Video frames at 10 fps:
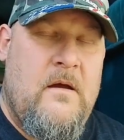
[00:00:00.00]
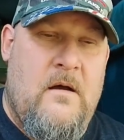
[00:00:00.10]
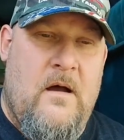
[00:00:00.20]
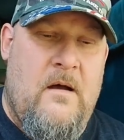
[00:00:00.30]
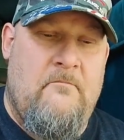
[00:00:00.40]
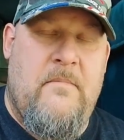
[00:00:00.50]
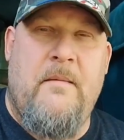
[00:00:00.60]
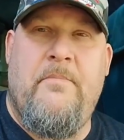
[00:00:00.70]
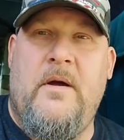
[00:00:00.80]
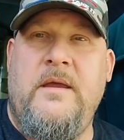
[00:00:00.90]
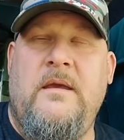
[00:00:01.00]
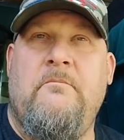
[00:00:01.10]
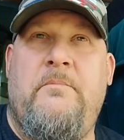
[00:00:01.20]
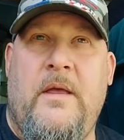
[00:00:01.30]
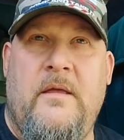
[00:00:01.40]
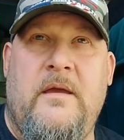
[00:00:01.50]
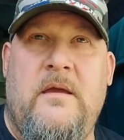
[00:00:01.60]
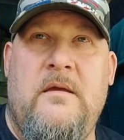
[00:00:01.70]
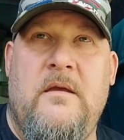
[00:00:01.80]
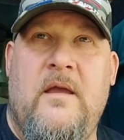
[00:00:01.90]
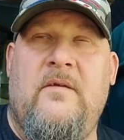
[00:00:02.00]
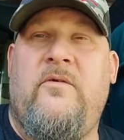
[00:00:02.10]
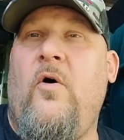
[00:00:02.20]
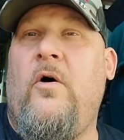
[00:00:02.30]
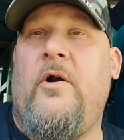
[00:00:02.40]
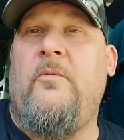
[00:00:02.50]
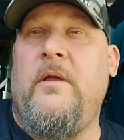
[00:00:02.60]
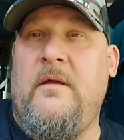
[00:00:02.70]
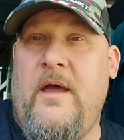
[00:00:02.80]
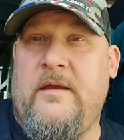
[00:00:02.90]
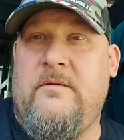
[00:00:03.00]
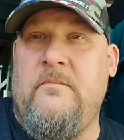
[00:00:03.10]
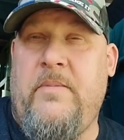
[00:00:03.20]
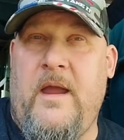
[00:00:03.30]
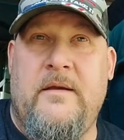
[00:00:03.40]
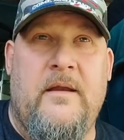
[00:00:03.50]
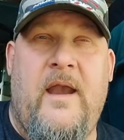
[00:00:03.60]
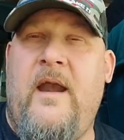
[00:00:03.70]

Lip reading: My buddy Billy, his daughter really liked Bandit.